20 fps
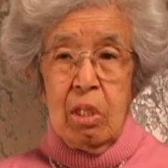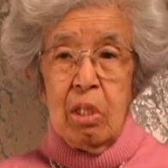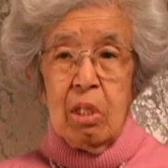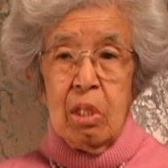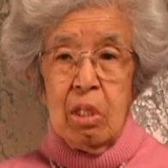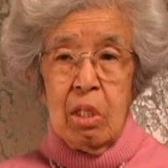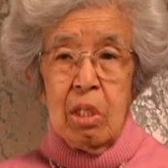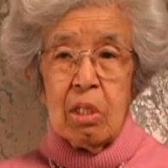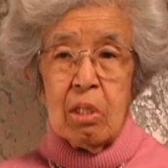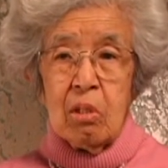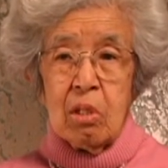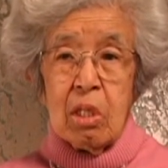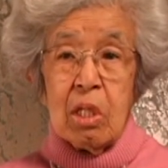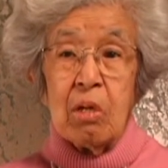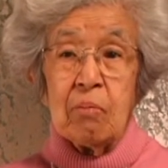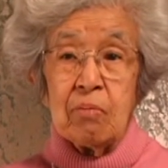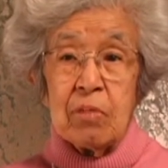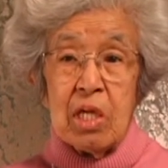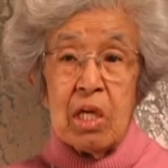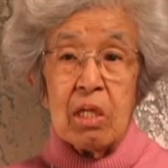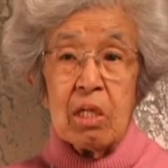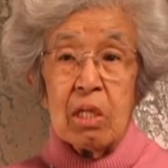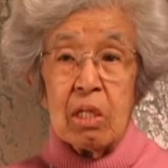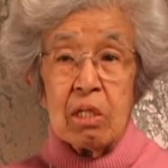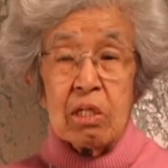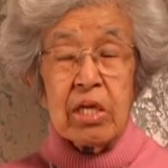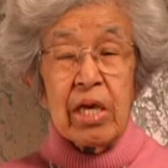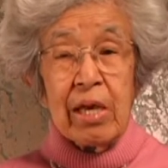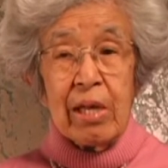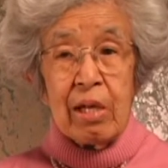come down and look at
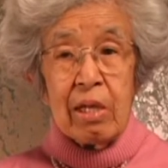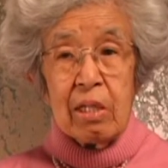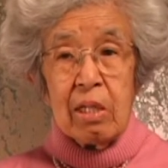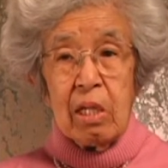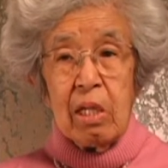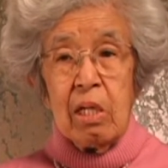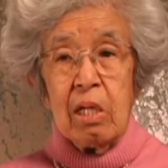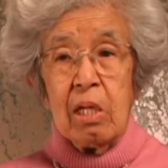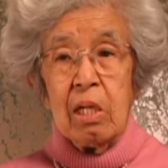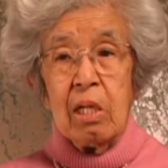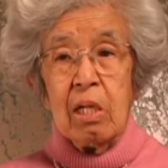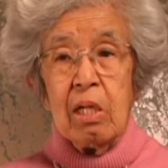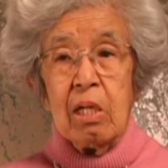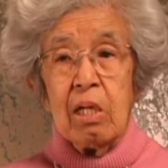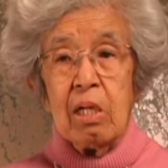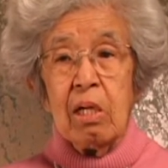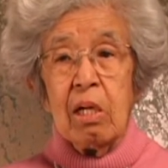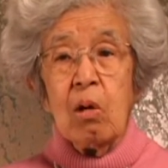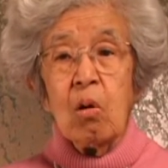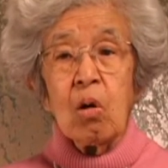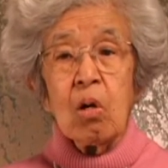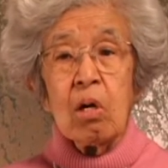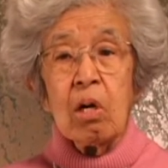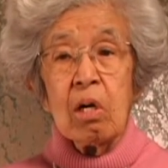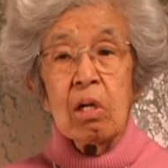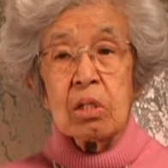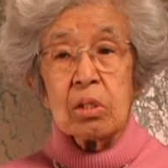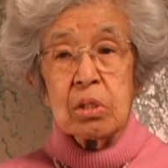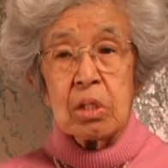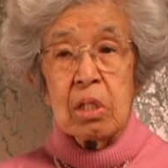it, what caused it.
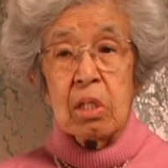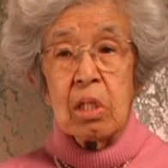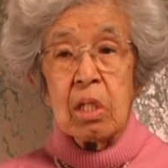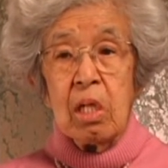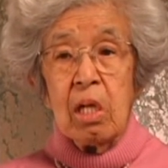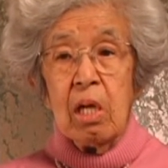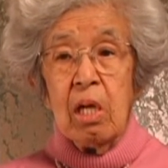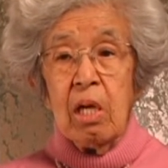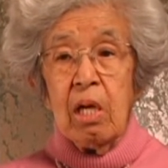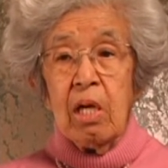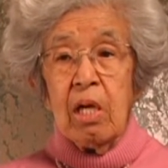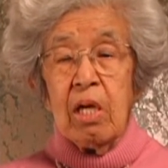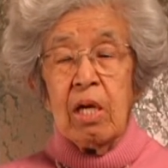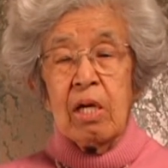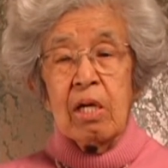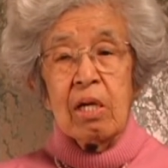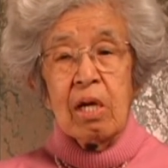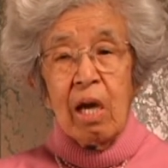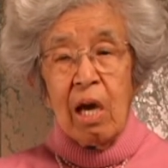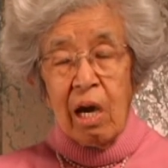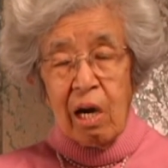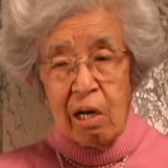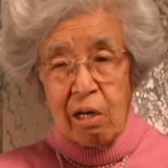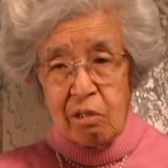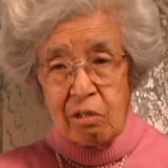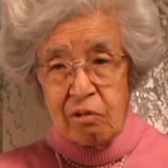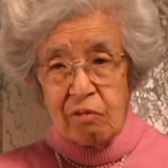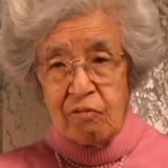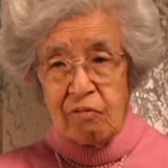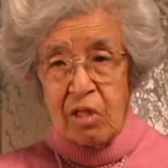And out of
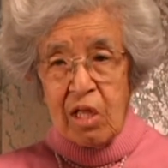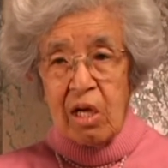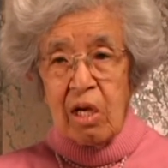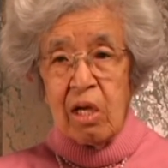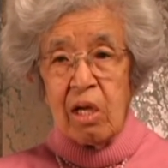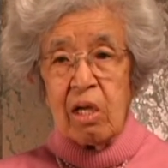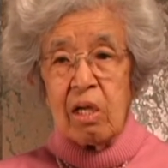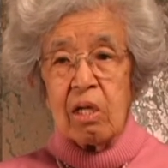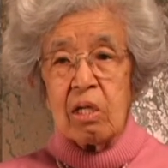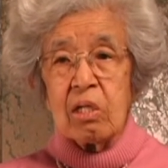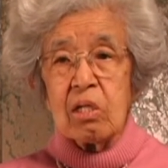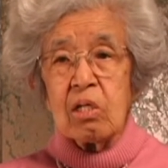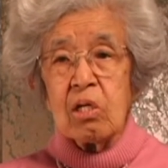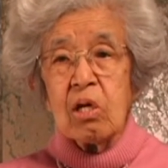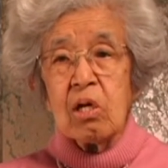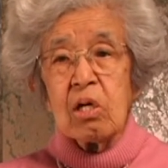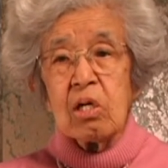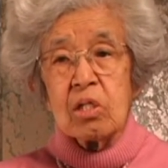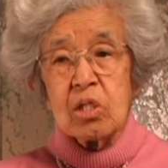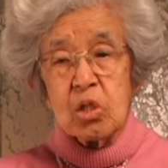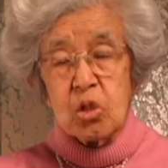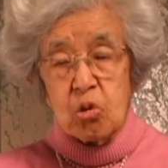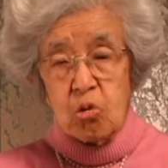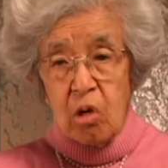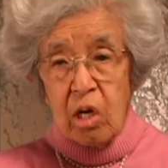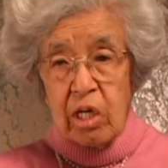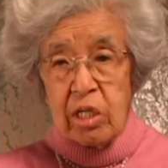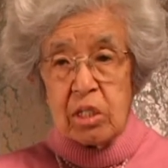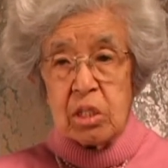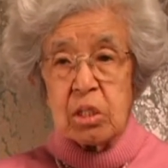that, God tries
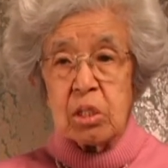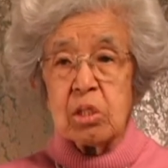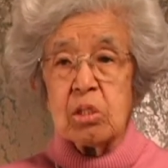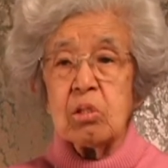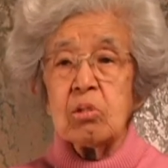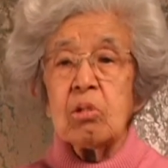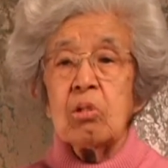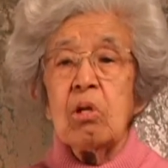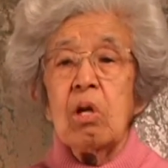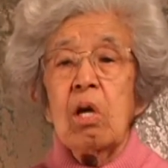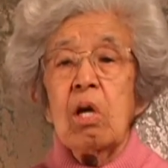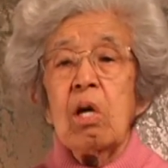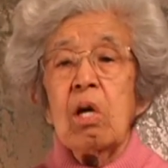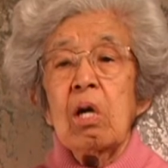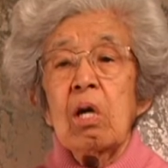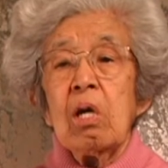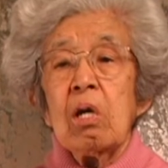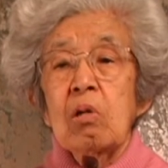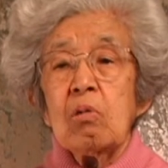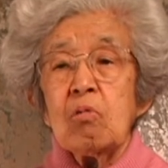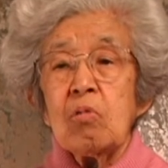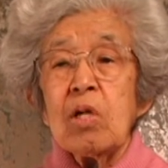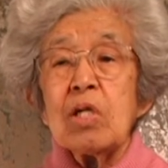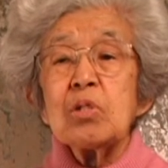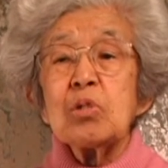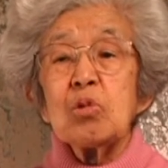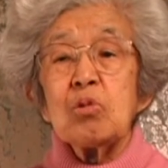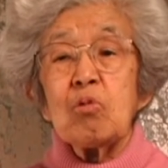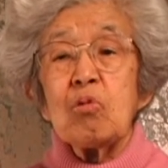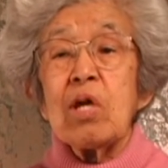to
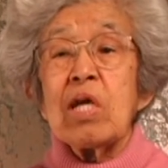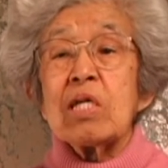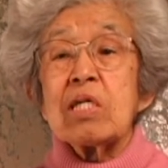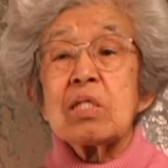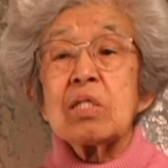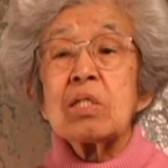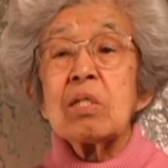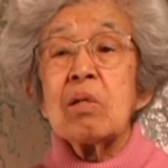resurrect some